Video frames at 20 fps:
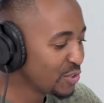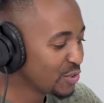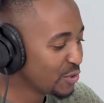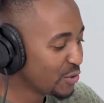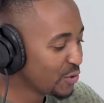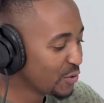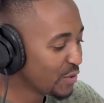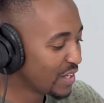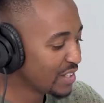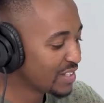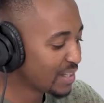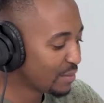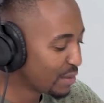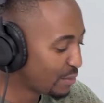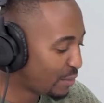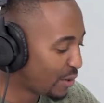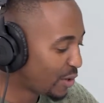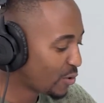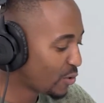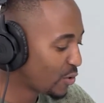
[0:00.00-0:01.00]
know some of
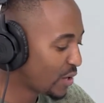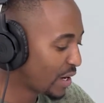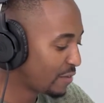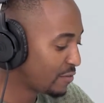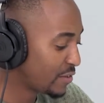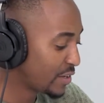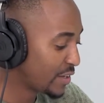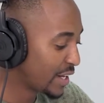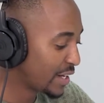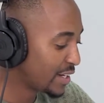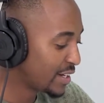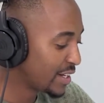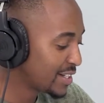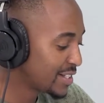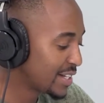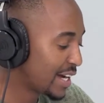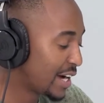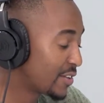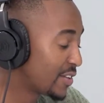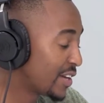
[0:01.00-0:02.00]
the pothole cover that is
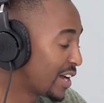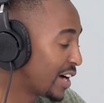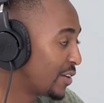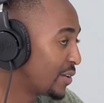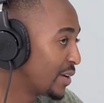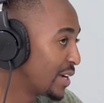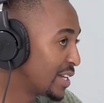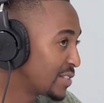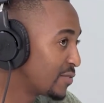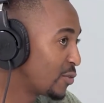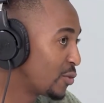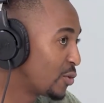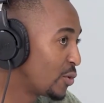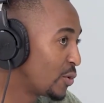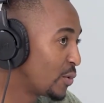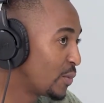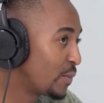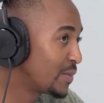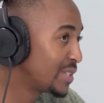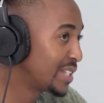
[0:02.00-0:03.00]
out now is
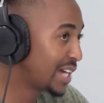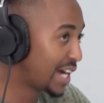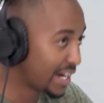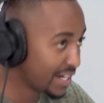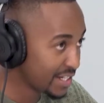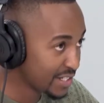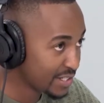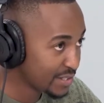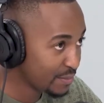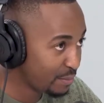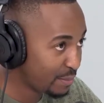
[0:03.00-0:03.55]
for tires,